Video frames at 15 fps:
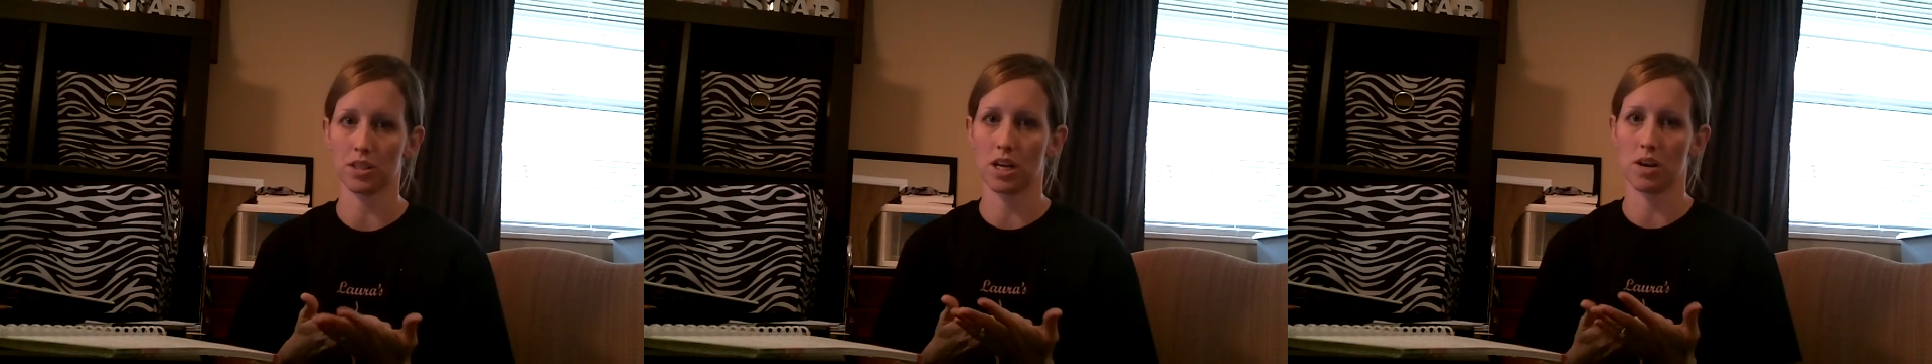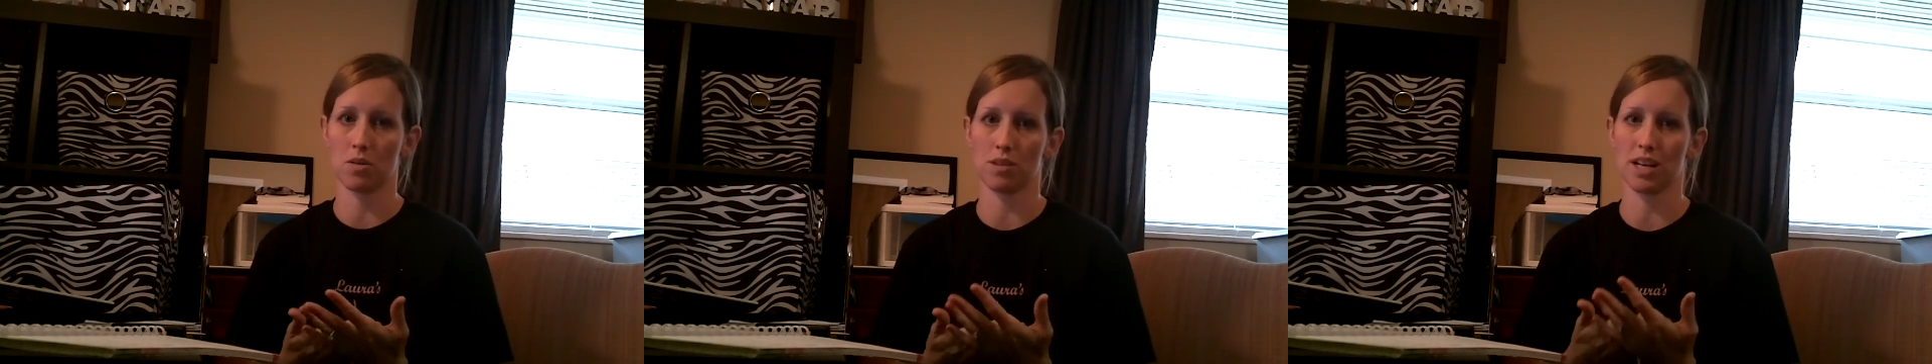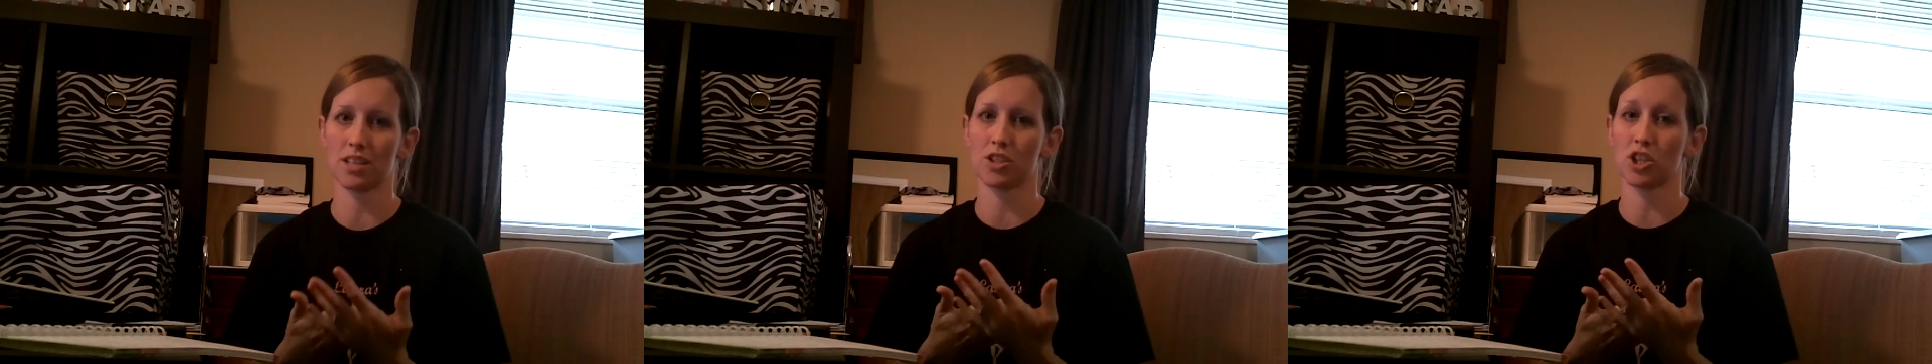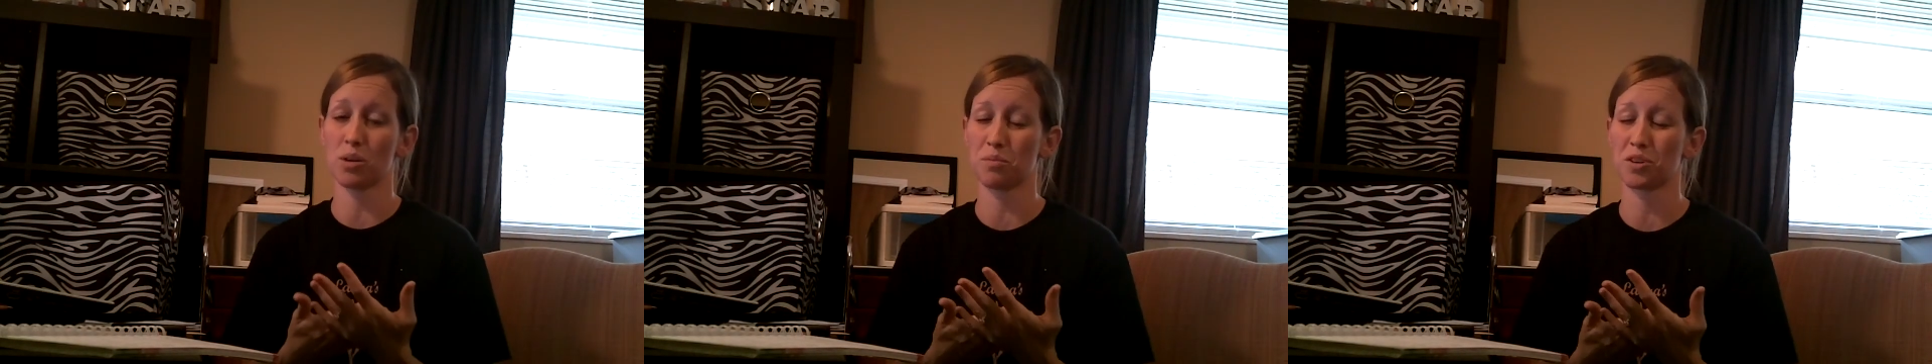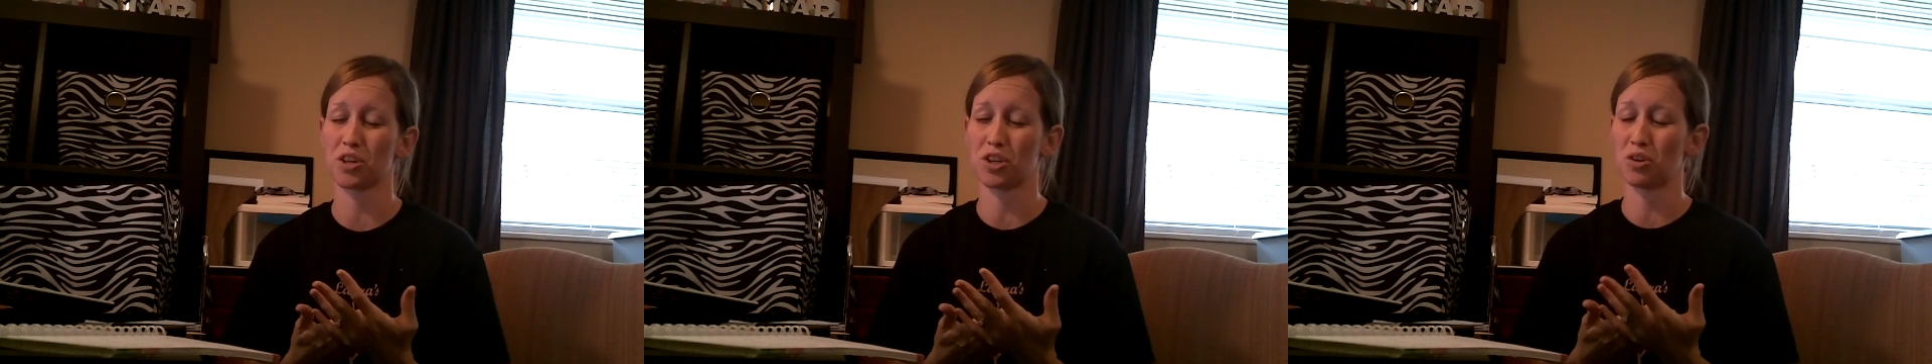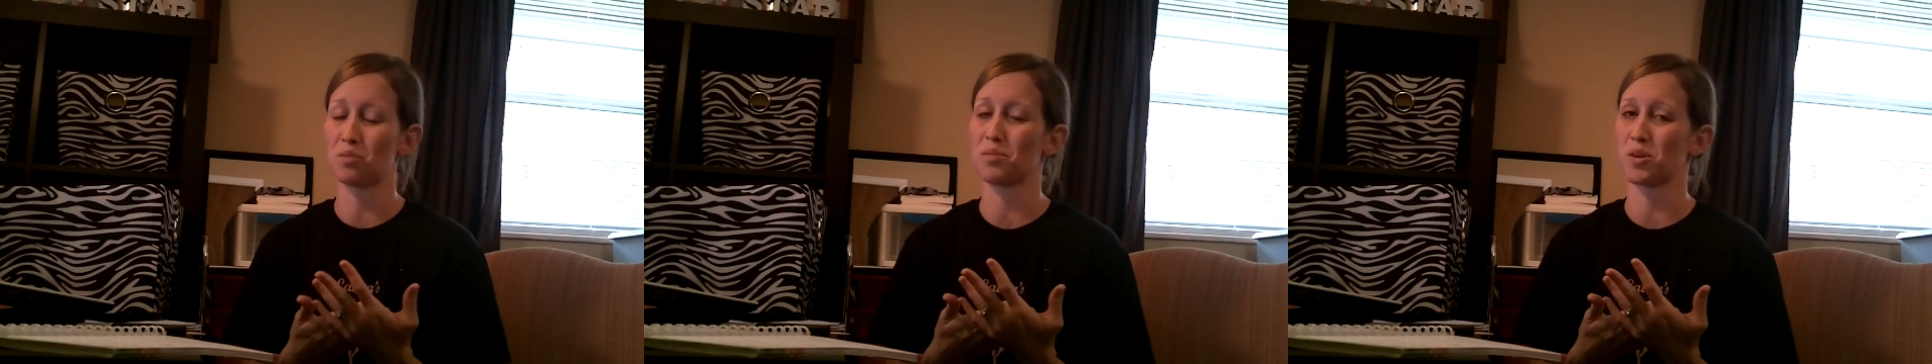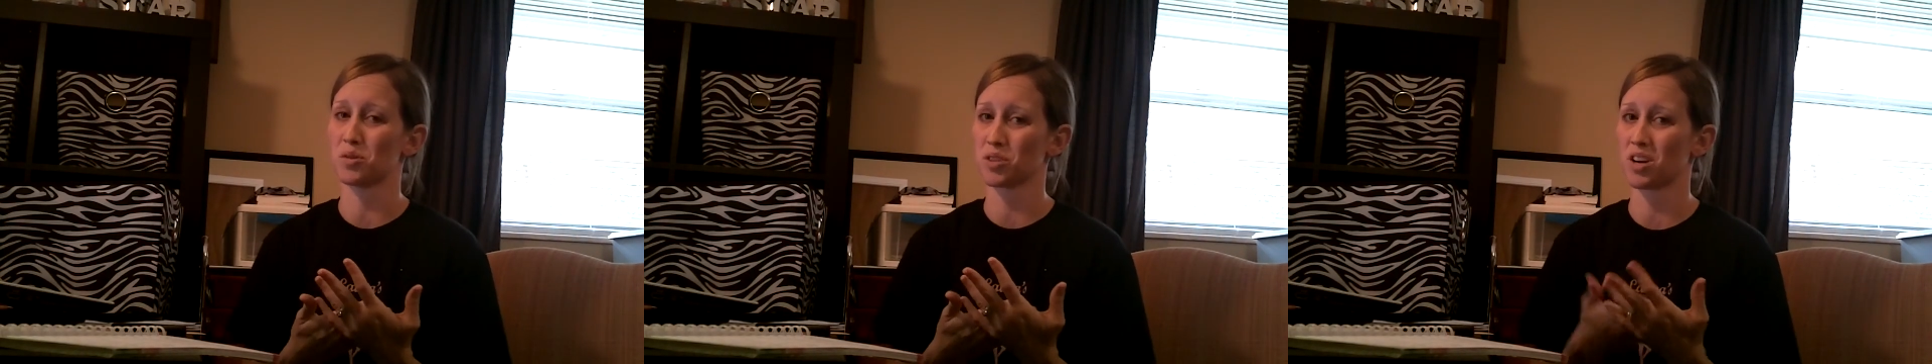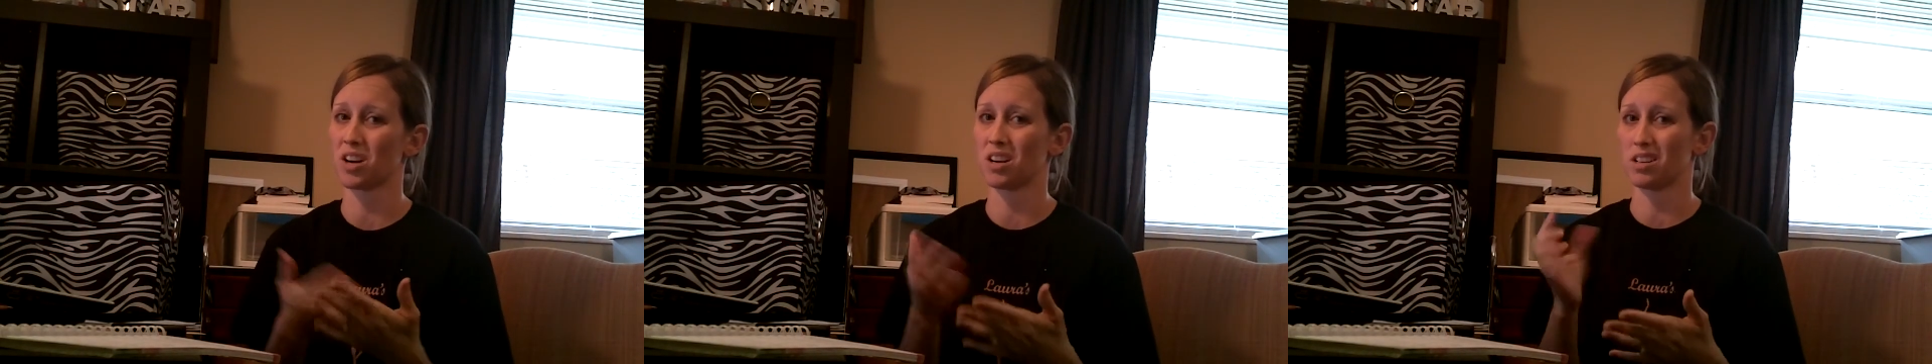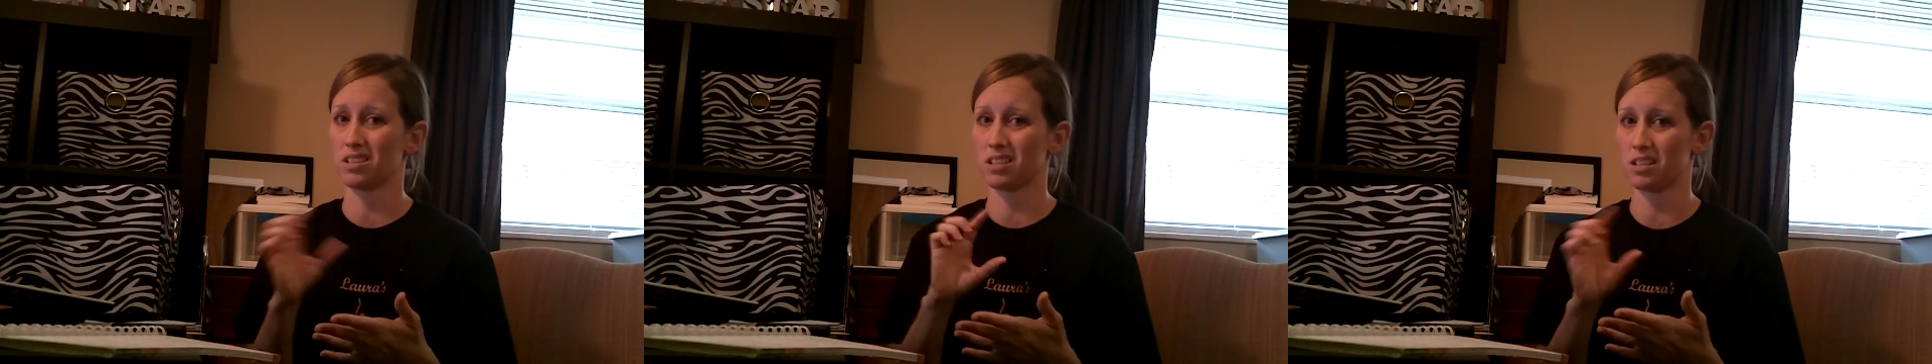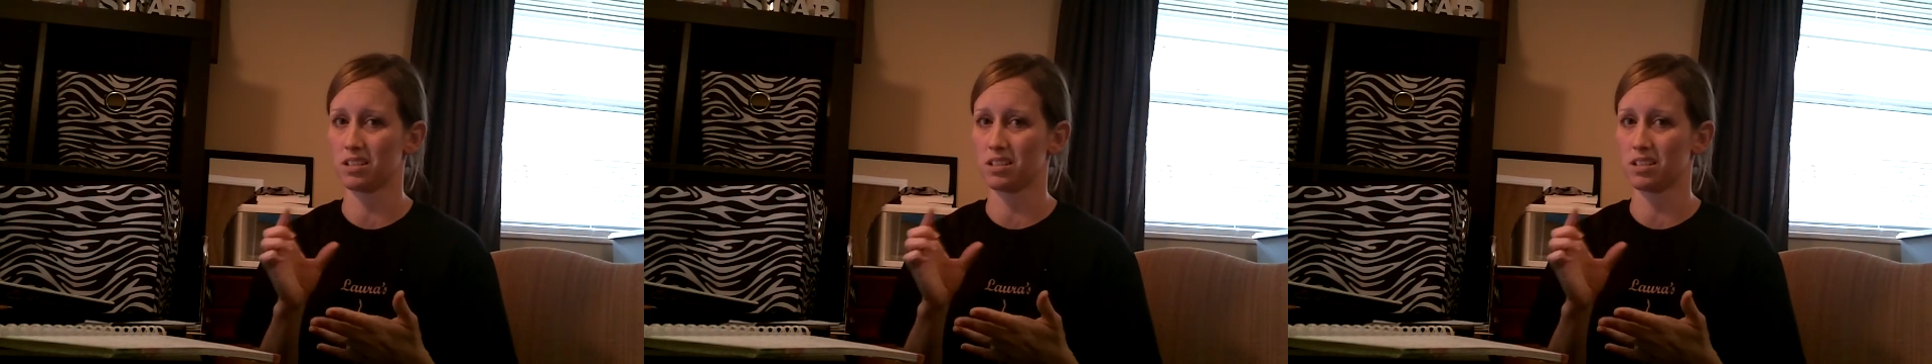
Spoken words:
So that's cheaper to do a postcard because